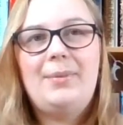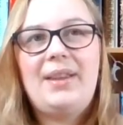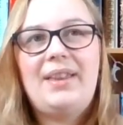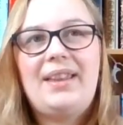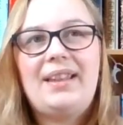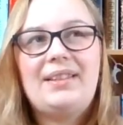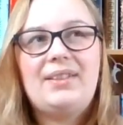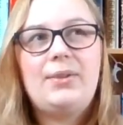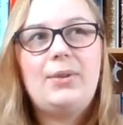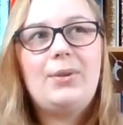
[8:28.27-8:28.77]

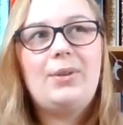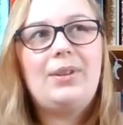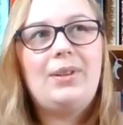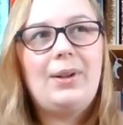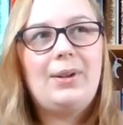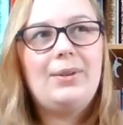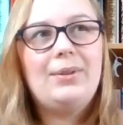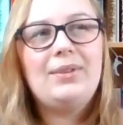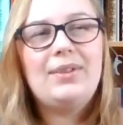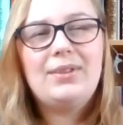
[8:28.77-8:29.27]
There's not
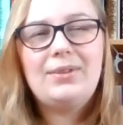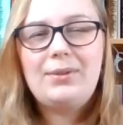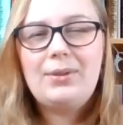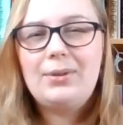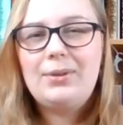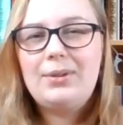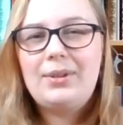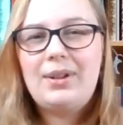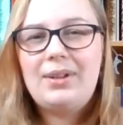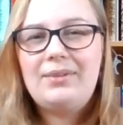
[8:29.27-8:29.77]
loads of
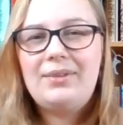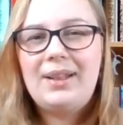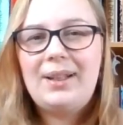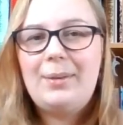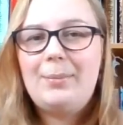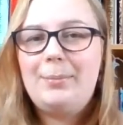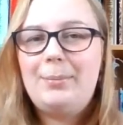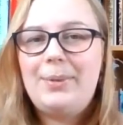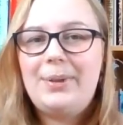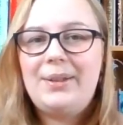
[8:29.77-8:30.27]
talk of
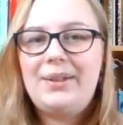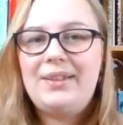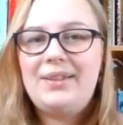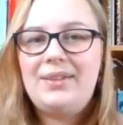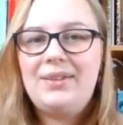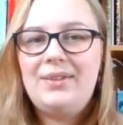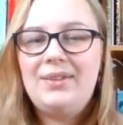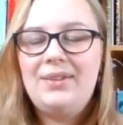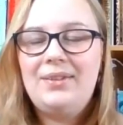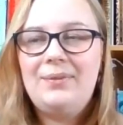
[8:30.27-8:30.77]
it, but
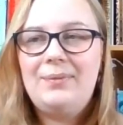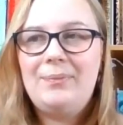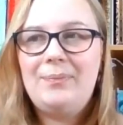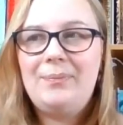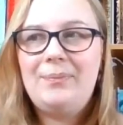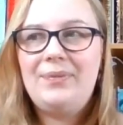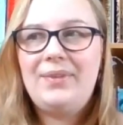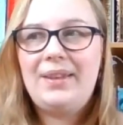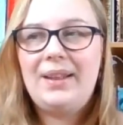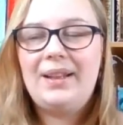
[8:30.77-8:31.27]

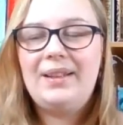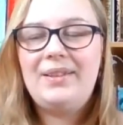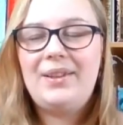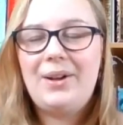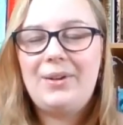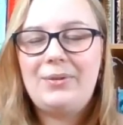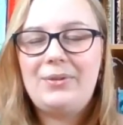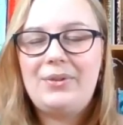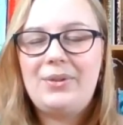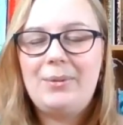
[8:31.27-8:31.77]

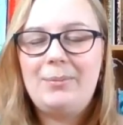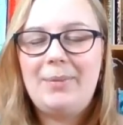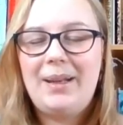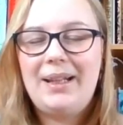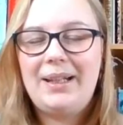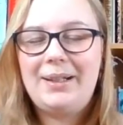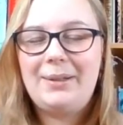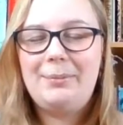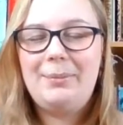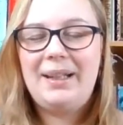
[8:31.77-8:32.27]
enough to
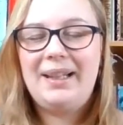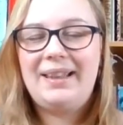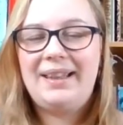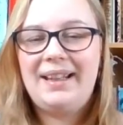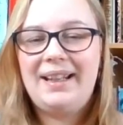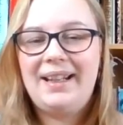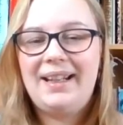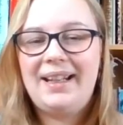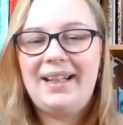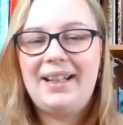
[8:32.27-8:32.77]
make me
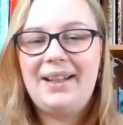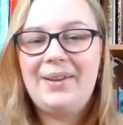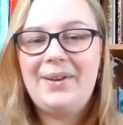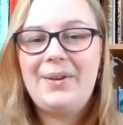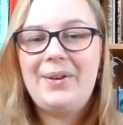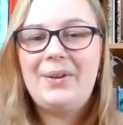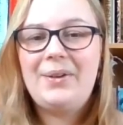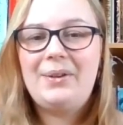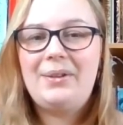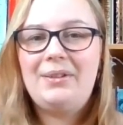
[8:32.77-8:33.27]
think,
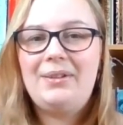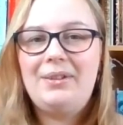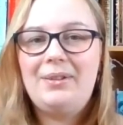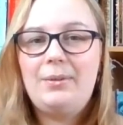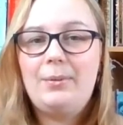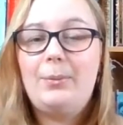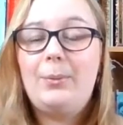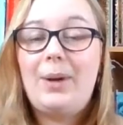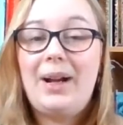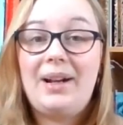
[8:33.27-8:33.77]

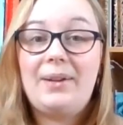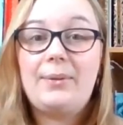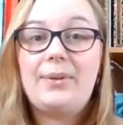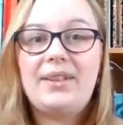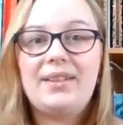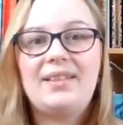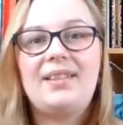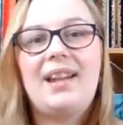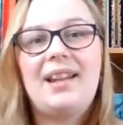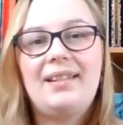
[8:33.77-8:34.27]
wow,
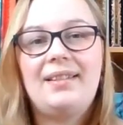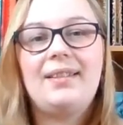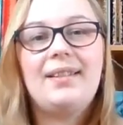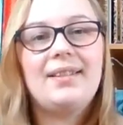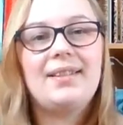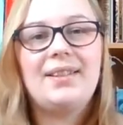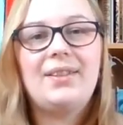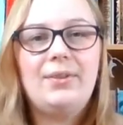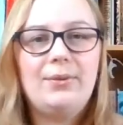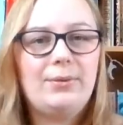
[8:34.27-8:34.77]
the
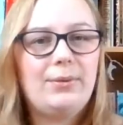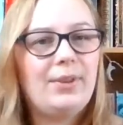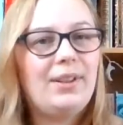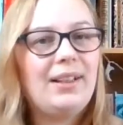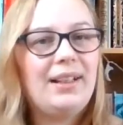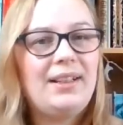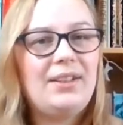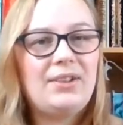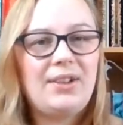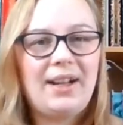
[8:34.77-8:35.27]
standards have
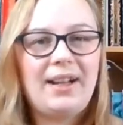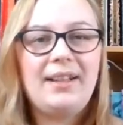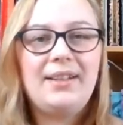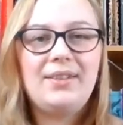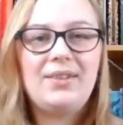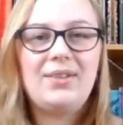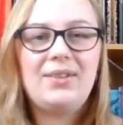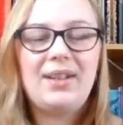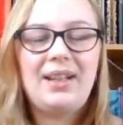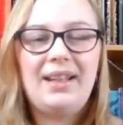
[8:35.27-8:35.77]
really
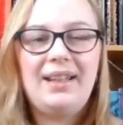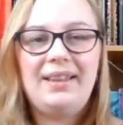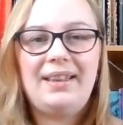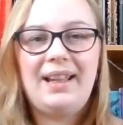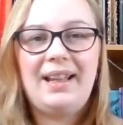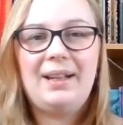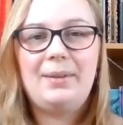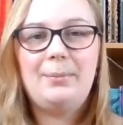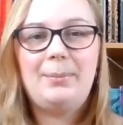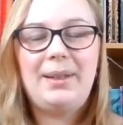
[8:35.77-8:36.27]
changed in
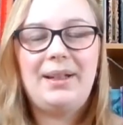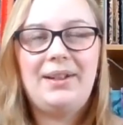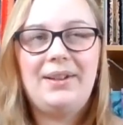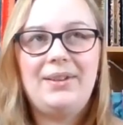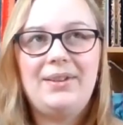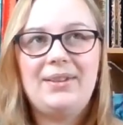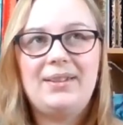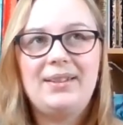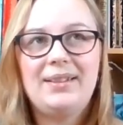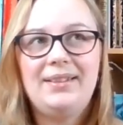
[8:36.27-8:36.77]
that,
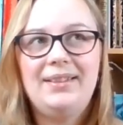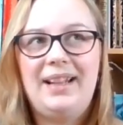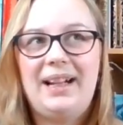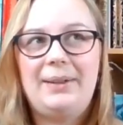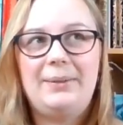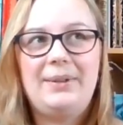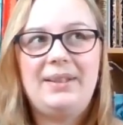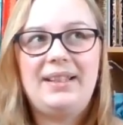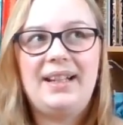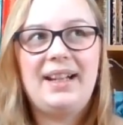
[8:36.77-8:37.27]
because
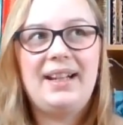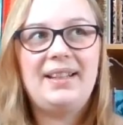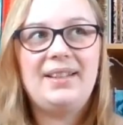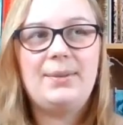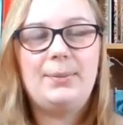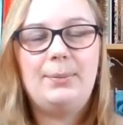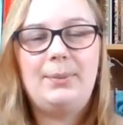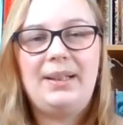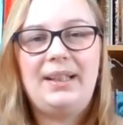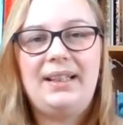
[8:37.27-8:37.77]

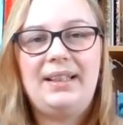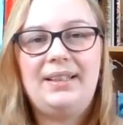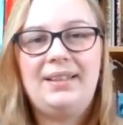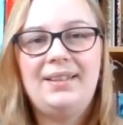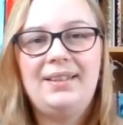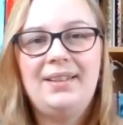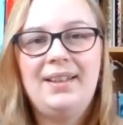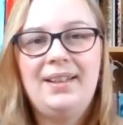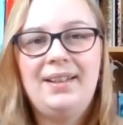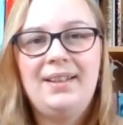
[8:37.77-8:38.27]
nowadays
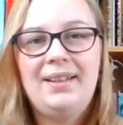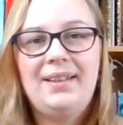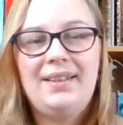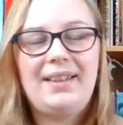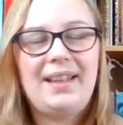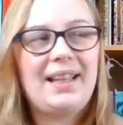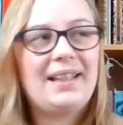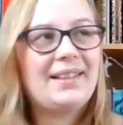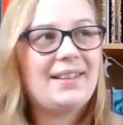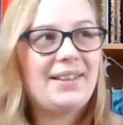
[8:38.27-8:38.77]

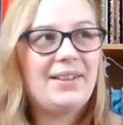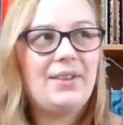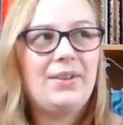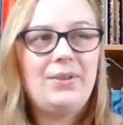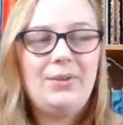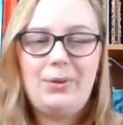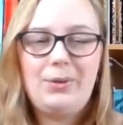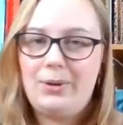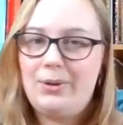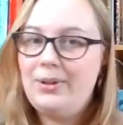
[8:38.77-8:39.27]
that's
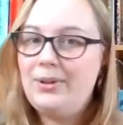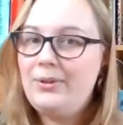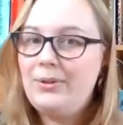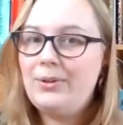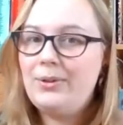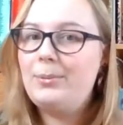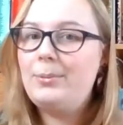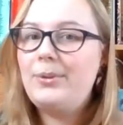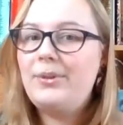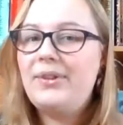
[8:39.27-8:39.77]
not a
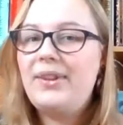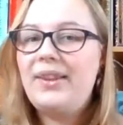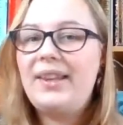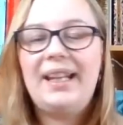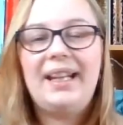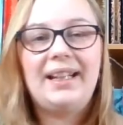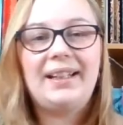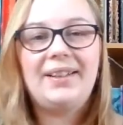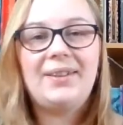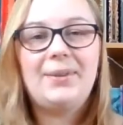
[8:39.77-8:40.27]
normal
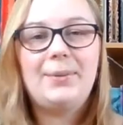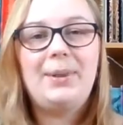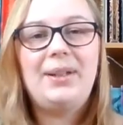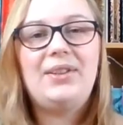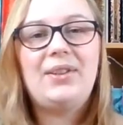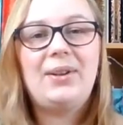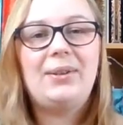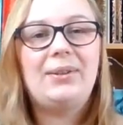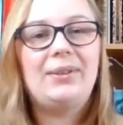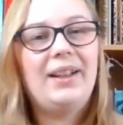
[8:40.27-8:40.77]
thing. We
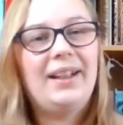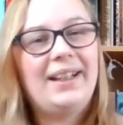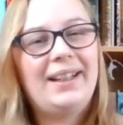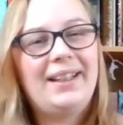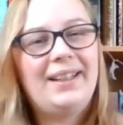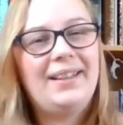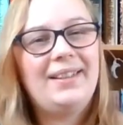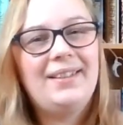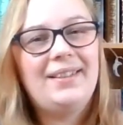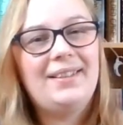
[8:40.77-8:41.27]
don't like
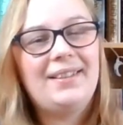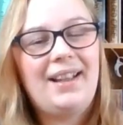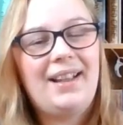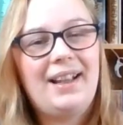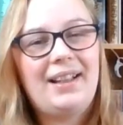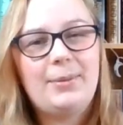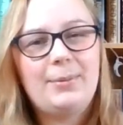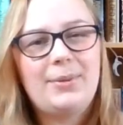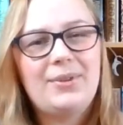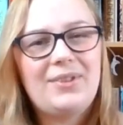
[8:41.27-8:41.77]

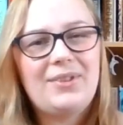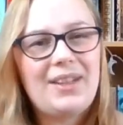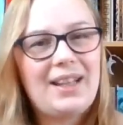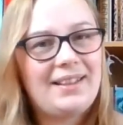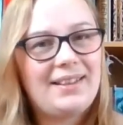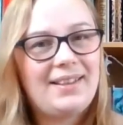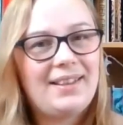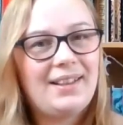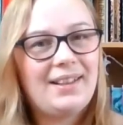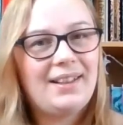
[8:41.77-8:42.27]
animal
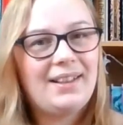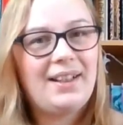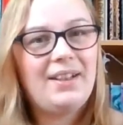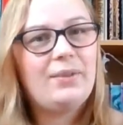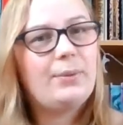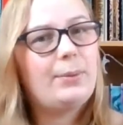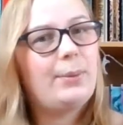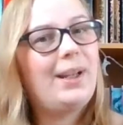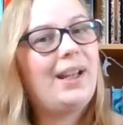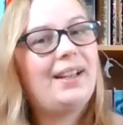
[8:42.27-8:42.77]
testing
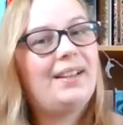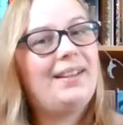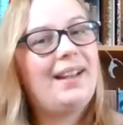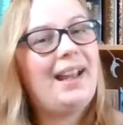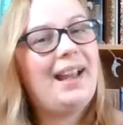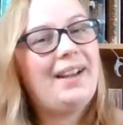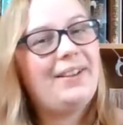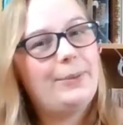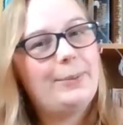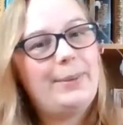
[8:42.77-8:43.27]
if we can
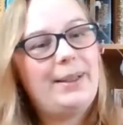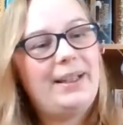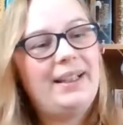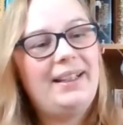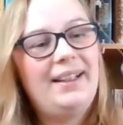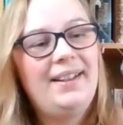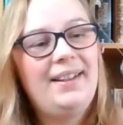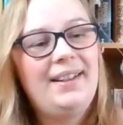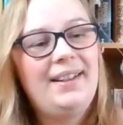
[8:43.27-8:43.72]
help it.